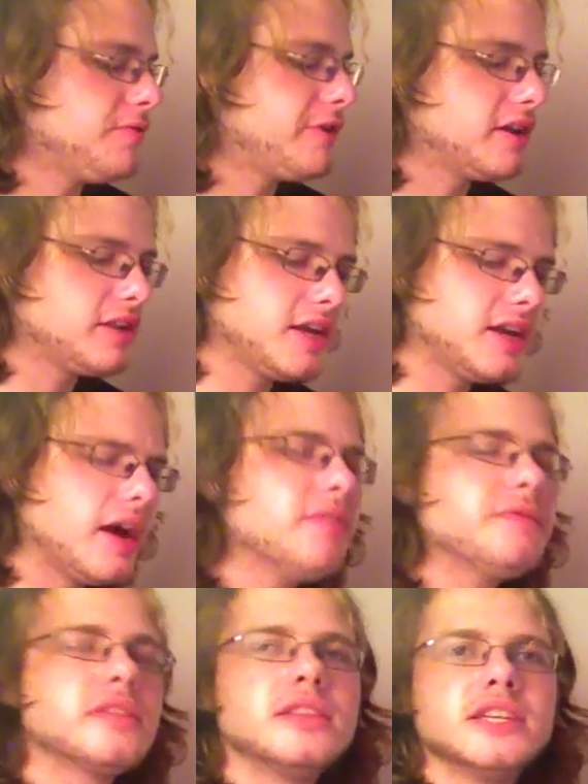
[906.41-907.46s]
funnily enough,
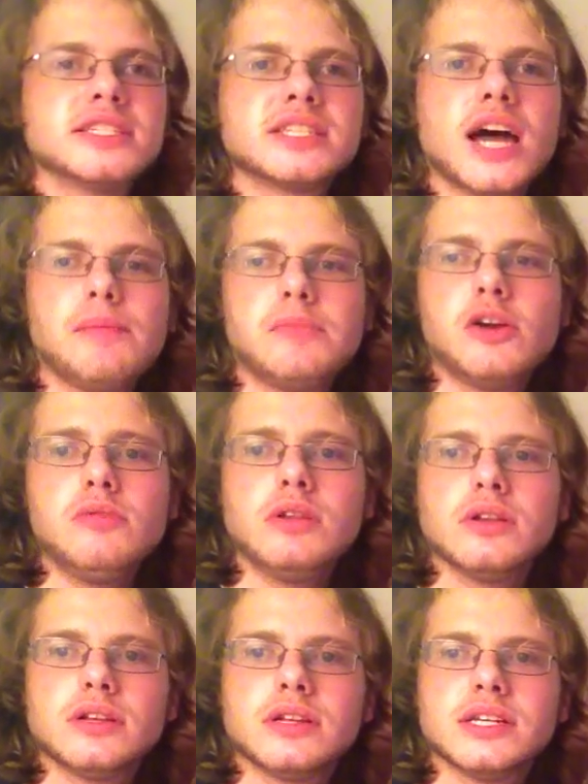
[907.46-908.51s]
this top note
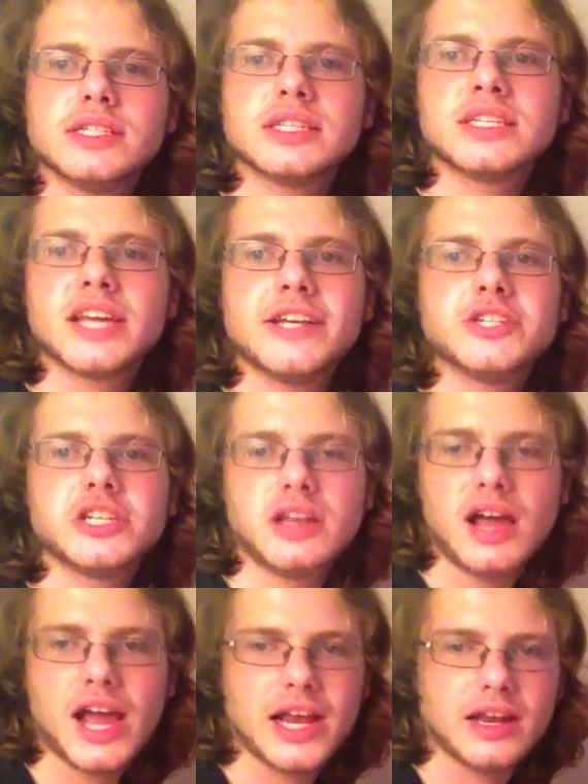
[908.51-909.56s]
is the tension
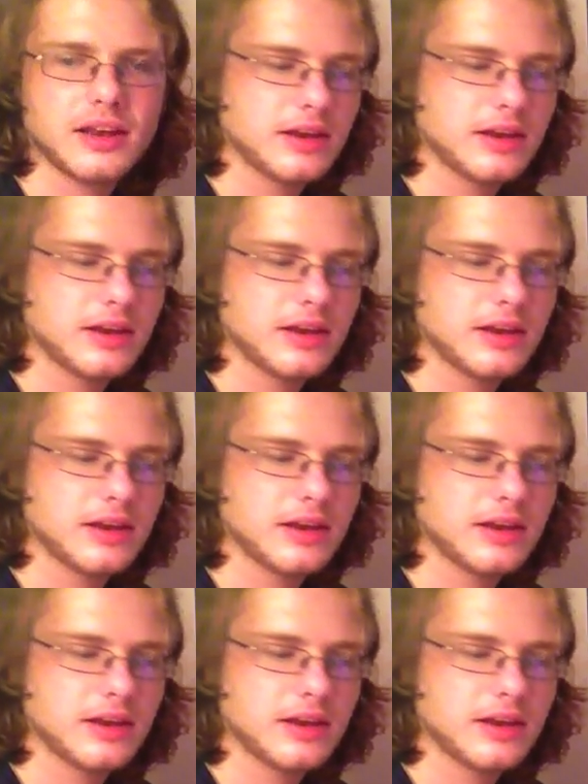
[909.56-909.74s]
9,